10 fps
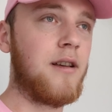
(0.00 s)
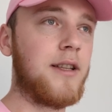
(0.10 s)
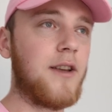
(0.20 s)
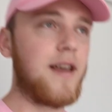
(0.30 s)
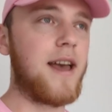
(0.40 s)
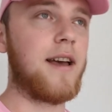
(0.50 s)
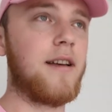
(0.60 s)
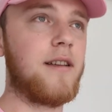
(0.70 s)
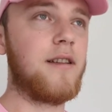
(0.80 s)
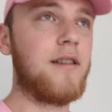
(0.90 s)
So yeah,
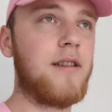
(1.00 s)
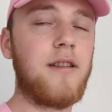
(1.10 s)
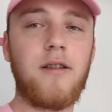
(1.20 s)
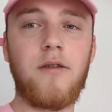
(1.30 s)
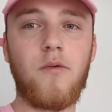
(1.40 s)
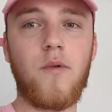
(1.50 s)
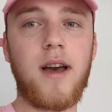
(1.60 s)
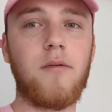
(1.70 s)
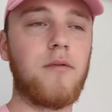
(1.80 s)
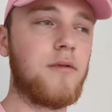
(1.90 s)

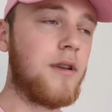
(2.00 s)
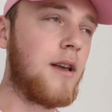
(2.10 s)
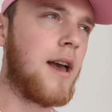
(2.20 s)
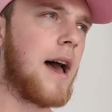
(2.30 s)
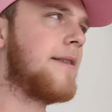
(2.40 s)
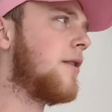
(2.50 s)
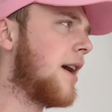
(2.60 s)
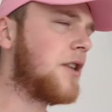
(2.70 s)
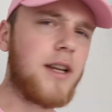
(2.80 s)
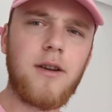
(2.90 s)
wow. I don't
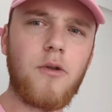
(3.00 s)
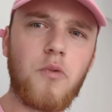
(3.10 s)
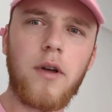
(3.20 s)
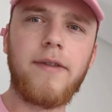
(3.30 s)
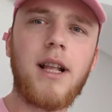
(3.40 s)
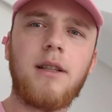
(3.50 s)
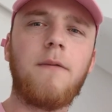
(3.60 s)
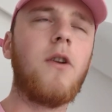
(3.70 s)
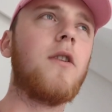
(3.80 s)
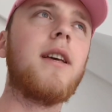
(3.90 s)
actually know what this
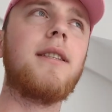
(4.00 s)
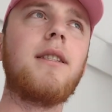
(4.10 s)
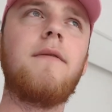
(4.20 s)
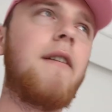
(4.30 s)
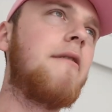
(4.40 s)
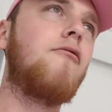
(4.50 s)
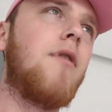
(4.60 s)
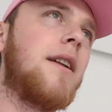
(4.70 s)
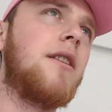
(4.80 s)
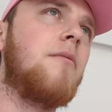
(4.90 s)
vlog is. It's very
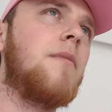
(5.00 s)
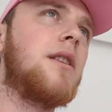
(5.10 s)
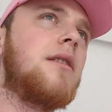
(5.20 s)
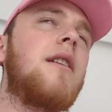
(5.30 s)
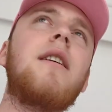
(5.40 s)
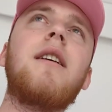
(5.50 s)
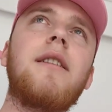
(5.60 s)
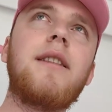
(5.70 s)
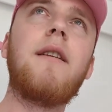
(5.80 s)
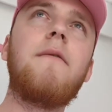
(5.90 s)
random. There's
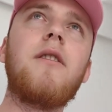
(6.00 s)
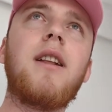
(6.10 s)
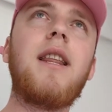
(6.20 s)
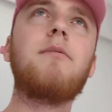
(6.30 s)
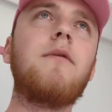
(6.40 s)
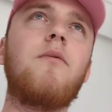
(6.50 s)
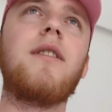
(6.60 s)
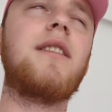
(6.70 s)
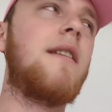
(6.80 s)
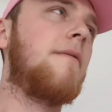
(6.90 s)
different clips
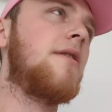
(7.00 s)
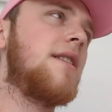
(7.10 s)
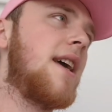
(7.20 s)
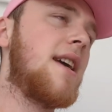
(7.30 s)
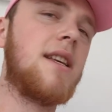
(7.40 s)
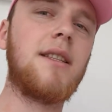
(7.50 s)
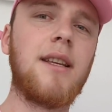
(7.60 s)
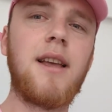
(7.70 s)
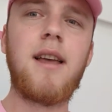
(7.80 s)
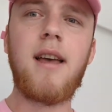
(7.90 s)
with different days.
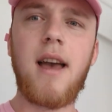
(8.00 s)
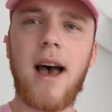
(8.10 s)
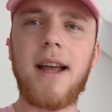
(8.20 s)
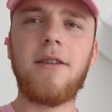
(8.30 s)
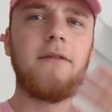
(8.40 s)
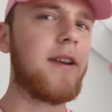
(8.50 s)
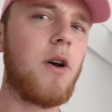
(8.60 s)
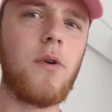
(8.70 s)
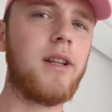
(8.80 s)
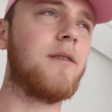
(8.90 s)
I don't even know
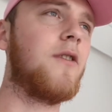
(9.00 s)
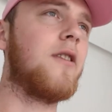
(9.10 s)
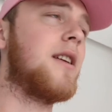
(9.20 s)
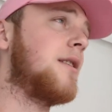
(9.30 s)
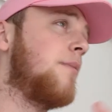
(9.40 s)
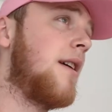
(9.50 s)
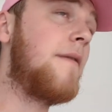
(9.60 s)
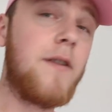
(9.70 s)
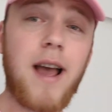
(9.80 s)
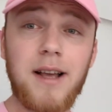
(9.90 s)
what this vlog is. But
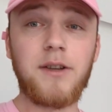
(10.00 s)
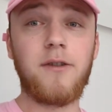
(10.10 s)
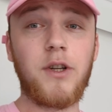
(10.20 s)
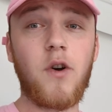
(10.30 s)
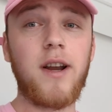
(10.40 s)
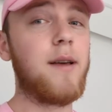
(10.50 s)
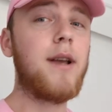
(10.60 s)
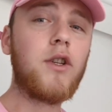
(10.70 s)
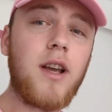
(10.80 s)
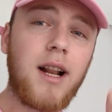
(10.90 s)
if you guys are enjoying it,
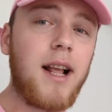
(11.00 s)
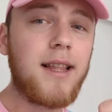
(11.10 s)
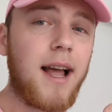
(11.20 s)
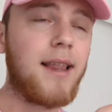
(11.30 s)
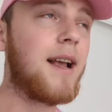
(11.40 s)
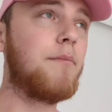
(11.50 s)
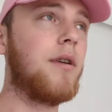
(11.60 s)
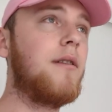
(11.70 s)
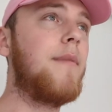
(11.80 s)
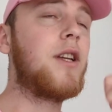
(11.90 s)
make sure you click that like
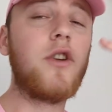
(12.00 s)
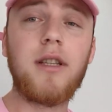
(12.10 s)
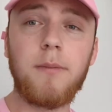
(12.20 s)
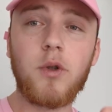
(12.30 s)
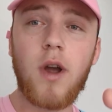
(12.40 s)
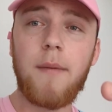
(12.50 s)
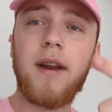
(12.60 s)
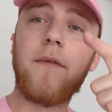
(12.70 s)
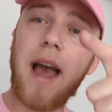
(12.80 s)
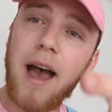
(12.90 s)
button. Make sure you subscribe it
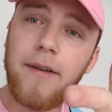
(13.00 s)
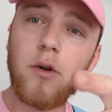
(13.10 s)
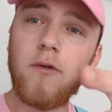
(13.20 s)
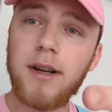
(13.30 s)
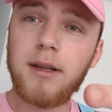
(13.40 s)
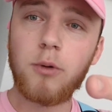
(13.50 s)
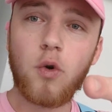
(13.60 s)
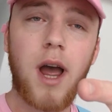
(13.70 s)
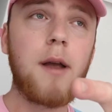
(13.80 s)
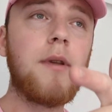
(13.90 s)
if you haven't already
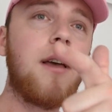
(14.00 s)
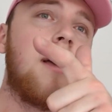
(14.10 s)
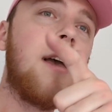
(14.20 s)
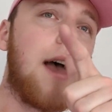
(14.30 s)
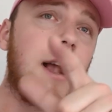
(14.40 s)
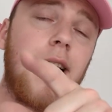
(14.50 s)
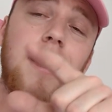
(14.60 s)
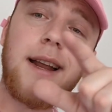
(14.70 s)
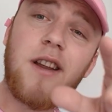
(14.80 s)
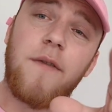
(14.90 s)
subscribed. And click
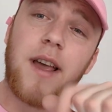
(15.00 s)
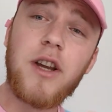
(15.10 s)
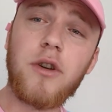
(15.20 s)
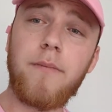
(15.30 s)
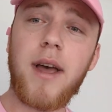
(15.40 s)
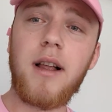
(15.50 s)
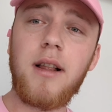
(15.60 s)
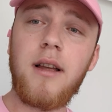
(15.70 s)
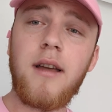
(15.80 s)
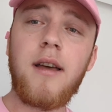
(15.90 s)
that notification
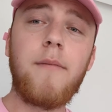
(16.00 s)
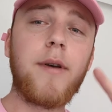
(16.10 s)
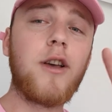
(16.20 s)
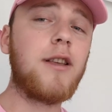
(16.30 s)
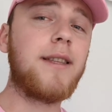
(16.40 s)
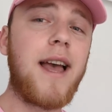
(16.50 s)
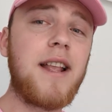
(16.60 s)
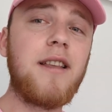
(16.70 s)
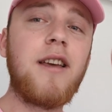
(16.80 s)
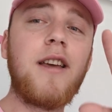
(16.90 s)
bell, because
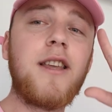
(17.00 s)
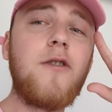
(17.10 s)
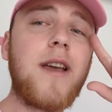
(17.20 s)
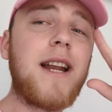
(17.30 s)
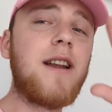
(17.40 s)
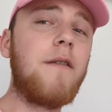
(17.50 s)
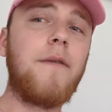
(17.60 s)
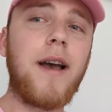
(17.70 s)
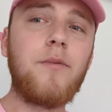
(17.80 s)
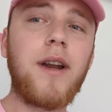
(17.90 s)
then you get
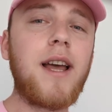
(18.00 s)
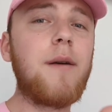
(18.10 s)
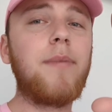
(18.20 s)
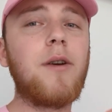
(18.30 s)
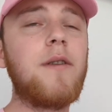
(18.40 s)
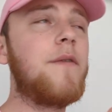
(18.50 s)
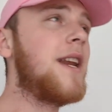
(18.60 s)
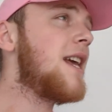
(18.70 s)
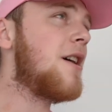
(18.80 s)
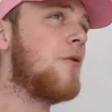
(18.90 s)
notified when I upload a
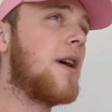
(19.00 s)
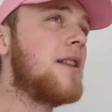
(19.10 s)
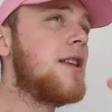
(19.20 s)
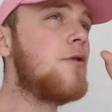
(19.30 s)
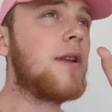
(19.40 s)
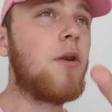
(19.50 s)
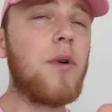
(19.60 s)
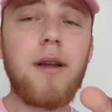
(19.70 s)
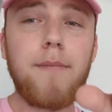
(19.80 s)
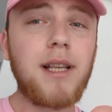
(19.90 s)
video. And you don't
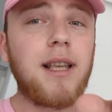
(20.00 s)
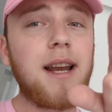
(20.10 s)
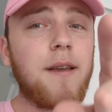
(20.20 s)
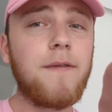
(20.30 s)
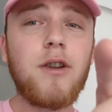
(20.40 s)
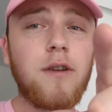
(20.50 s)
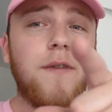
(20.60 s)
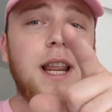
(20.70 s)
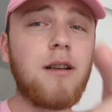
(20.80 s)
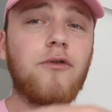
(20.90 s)
want to miss any future
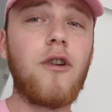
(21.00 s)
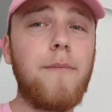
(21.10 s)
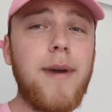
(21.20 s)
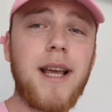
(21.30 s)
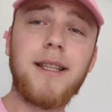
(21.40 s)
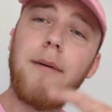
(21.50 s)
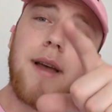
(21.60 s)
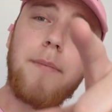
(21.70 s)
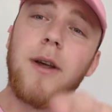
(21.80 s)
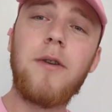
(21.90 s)
videos from me, because I'll be
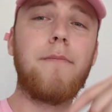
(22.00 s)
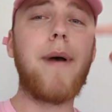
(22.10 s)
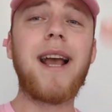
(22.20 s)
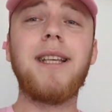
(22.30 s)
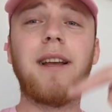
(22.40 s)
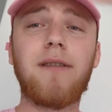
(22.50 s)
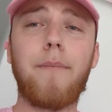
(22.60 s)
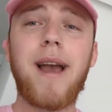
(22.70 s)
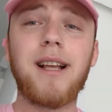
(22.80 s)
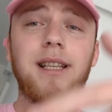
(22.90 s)
uploading bangers after
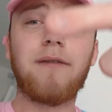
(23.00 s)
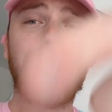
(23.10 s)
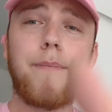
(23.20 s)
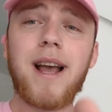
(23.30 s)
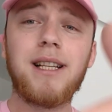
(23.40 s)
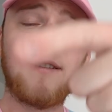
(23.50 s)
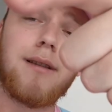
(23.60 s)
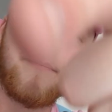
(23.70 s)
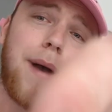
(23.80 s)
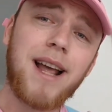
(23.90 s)
bangers after bangers
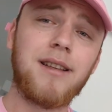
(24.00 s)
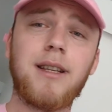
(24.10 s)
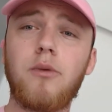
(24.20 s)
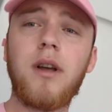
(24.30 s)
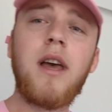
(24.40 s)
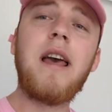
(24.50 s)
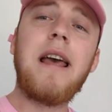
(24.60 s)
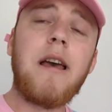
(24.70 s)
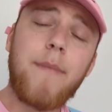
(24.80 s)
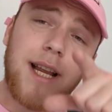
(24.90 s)
after bangers. So
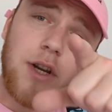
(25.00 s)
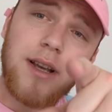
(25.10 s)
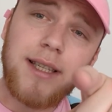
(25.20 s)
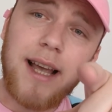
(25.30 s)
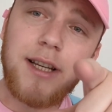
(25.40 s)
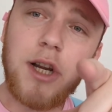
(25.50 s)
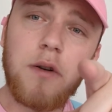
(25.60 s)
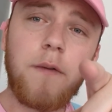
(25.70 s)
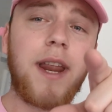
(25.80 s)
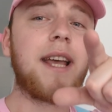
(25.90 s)
make sure you stay
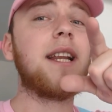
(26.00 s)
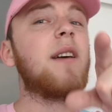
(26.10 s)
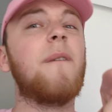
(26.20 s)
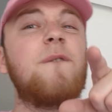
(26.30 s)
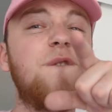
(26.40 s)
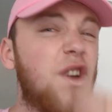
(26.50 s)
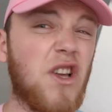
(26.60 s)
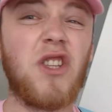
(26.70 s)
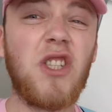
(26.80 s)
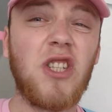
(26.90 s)
tuned for that, you little
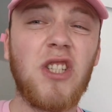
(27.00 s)
fuckers.